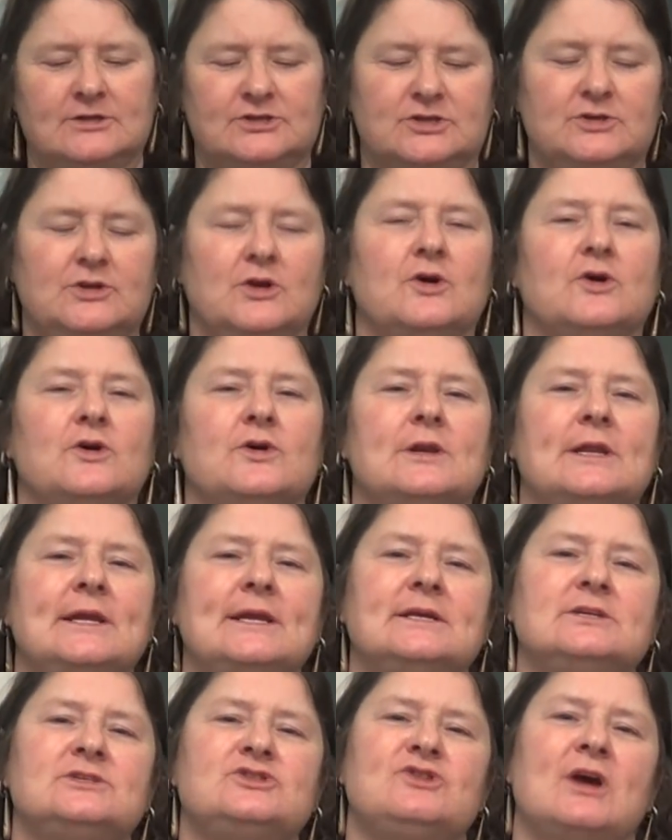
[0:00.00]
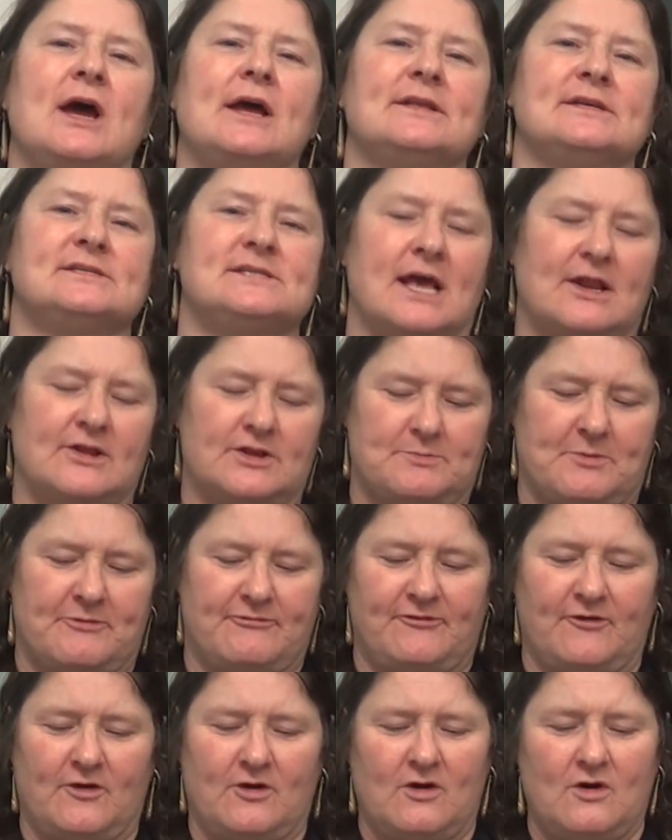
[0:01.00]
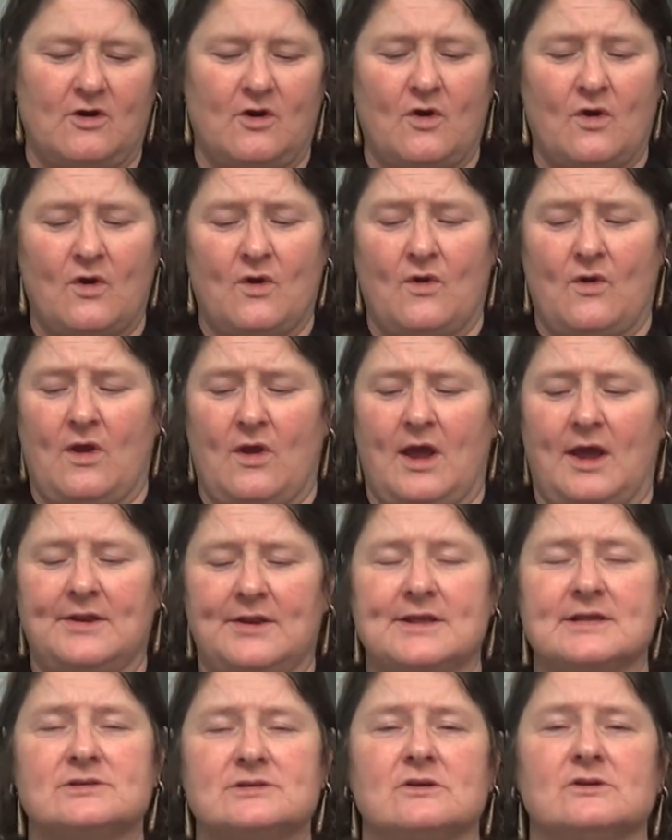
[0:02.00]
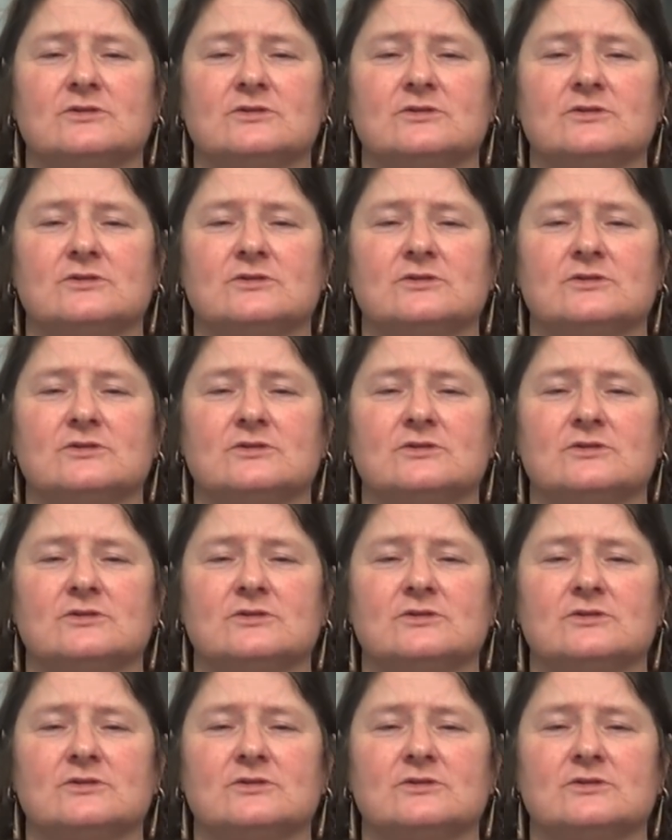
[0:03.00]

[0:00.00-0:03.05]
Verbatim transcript: you know, has tried a salad before and he's